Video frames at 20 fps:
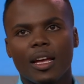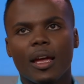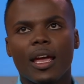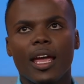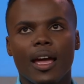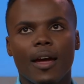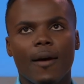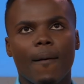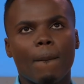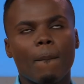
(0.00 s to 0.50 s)

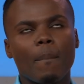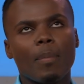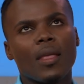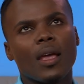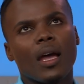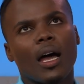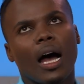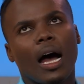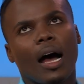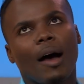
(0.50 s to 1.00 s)
Yeah.
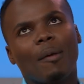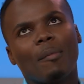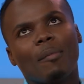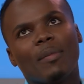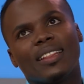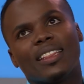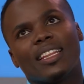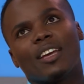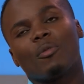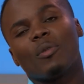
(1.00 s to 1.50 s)
And
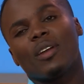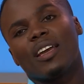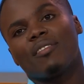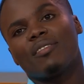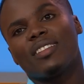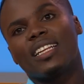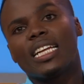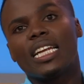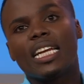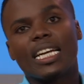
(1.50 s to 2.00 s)
then we have
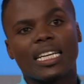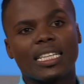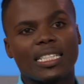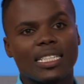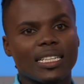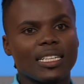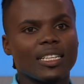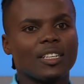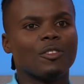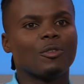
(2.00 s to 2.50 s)
The
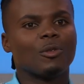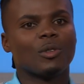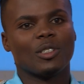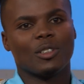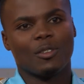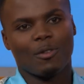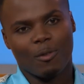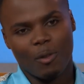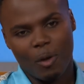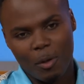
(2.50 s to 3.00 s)
Legacy, which
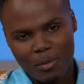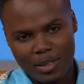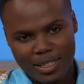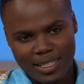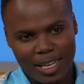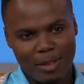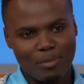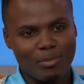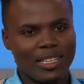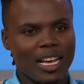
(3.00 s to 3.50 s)
is from the
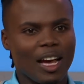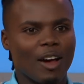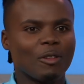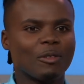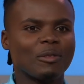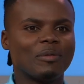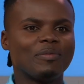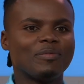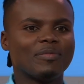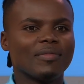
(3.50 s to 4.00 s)
same
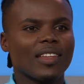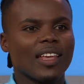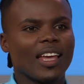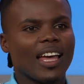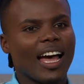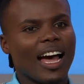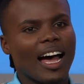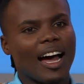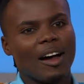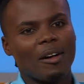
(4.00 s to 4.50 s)
town.
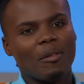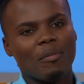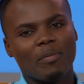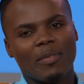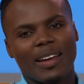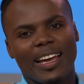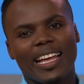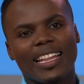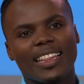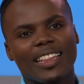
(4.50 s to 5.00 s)

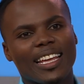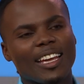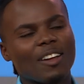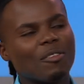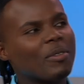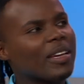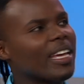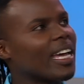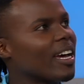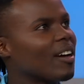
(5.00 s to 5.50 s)
And then
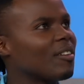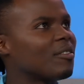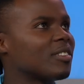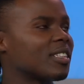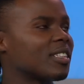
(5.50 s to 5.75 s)
we have